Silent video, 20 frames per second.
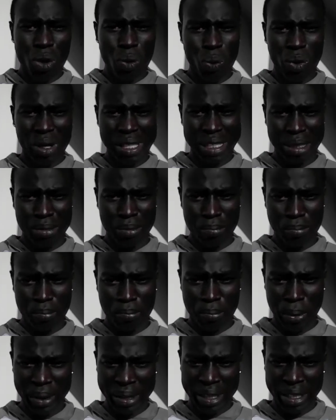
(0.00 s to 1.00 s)
was
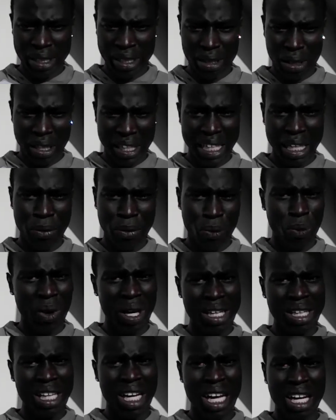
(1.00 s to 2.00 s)
put get
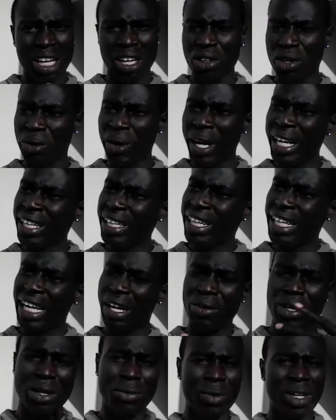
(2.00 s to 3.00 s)
one dollar of credit, and
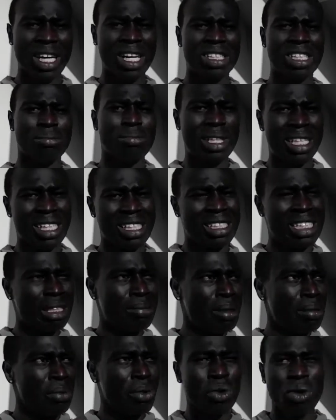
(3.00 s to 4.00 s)
I'll get 100 because these
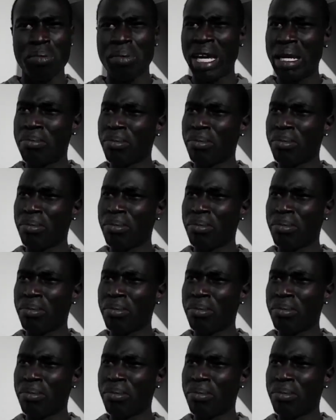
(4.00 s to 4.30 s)
people will make